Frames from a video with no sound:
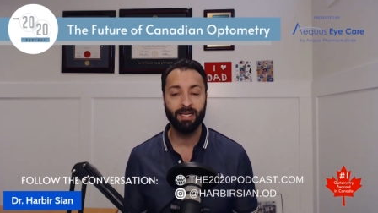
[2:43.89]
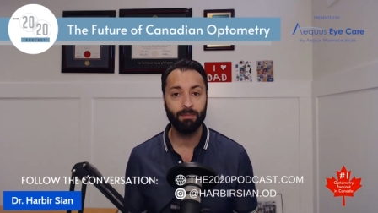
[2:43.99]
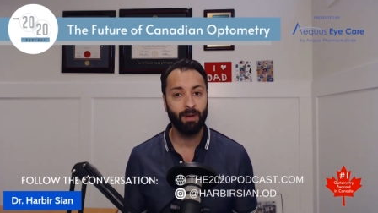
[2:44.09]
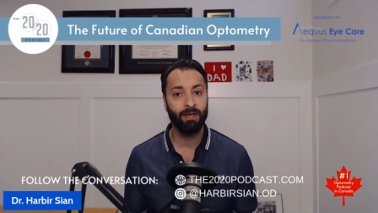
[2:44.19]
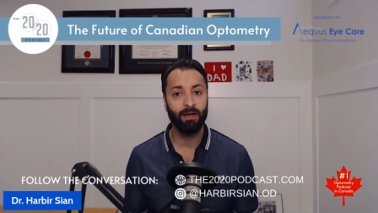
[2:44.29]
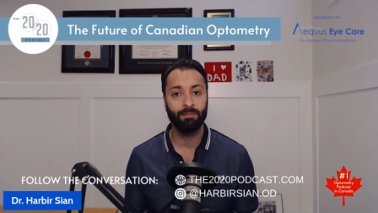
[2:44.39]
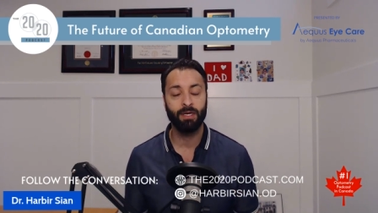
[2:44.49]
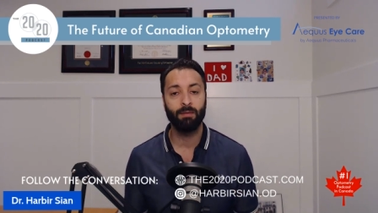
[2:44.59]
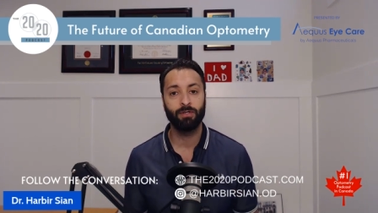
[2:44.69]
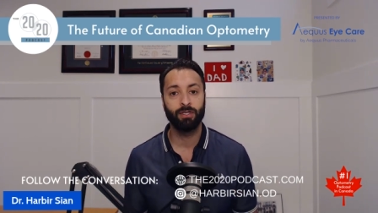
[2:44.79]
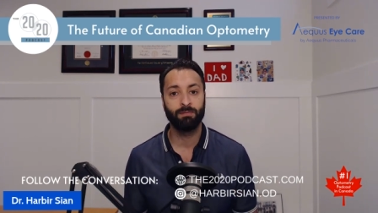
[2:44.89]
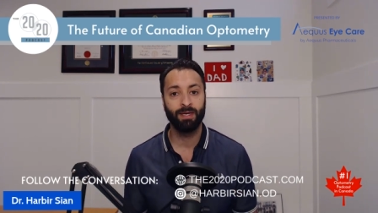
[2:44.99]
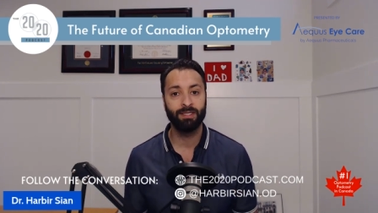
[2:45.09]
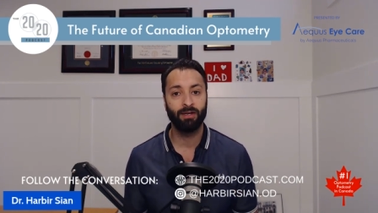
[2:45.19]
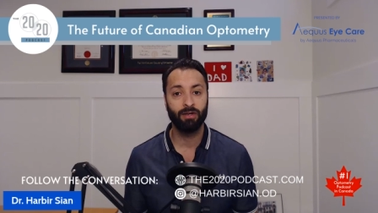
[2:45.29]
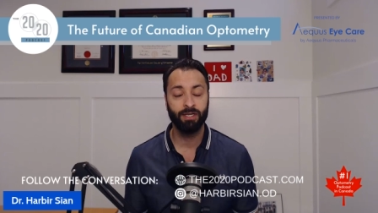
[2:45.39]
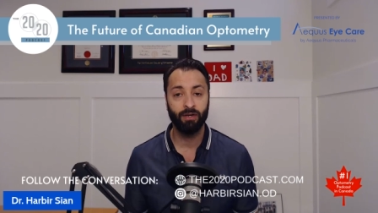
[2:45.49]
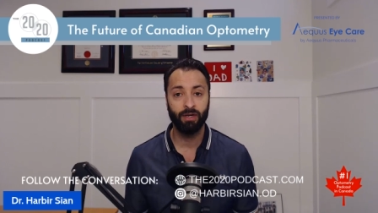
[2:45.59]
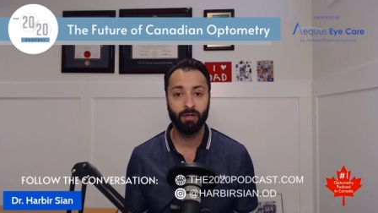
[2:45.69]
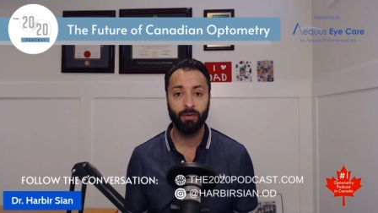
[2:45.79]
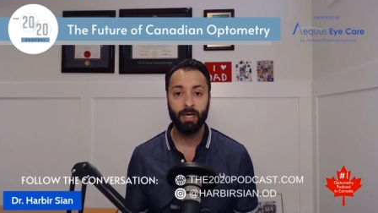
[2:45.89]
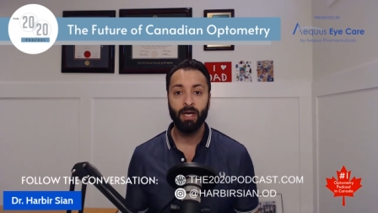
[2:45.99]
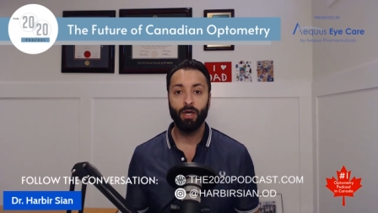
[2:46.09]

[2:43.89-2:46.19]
independent optometrist based in Ontario,